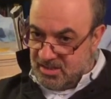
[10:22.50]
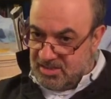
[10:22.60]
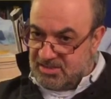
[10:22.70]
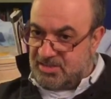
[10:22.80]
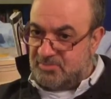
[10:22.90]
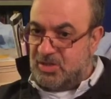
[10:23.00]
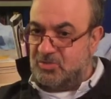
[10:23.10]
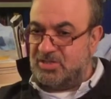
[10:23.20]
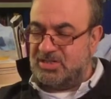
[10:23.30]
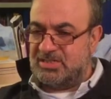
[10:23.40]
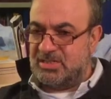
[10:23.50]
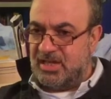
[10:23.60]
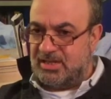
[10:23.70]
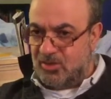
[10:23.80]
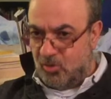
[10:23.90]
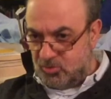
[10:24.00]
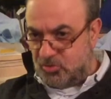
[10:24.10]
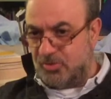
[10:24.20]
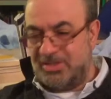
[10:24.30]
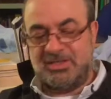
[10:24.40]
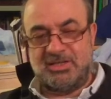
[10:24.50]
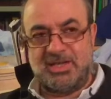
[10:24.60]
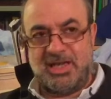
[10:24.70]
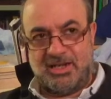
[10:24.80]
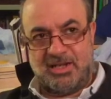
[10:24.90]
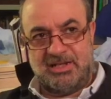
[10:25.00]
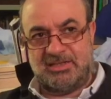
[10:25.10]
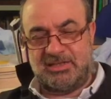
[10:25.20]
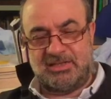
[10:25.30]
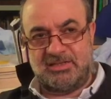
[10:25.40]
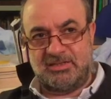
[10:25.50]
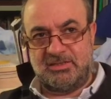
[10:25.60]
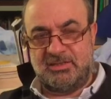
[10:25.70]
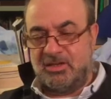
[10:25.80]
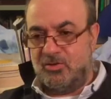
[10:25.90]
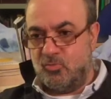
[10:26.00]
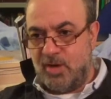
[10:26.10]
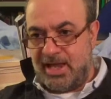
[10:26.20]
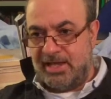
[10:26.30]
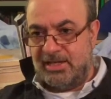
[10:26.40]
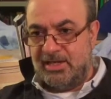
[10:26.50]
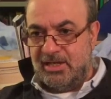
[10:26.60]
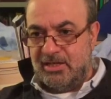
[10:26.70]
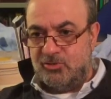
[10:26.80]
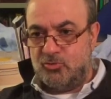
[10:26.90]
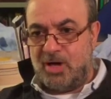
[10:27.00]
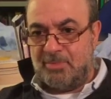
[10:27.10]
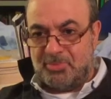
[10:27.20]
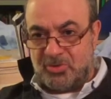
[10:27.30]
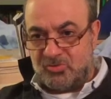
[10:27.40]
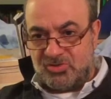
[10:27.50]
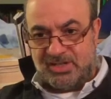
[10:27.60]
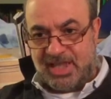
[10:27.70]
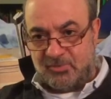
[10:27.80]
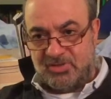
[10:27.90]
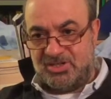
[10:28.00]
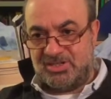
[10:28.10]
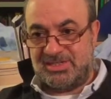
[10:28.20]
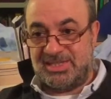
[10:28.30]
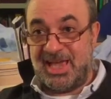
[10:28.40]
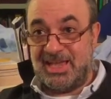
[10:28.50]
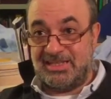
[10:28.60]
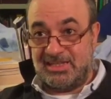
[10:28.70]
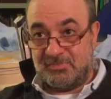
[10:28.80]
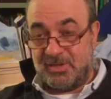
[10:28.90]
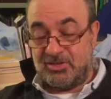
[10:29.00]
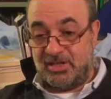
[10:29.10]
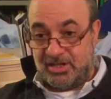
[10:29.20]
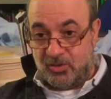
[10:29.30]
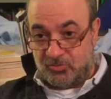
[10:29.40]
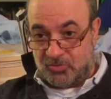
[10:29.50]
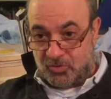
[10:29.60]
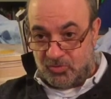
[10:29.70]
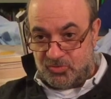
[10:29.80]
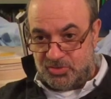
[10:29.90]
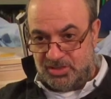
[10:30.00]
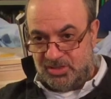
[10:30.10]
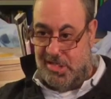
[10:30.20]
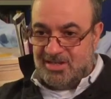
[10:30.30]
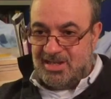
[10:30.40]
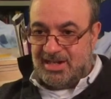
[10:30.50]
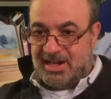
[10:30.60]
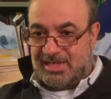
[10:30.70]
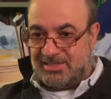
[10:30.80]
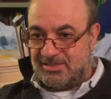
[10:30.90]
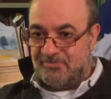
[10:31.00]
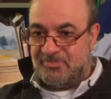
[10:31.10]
in semiotics, and also in the analytic way to approach languages and especially ontology. Jan Eras,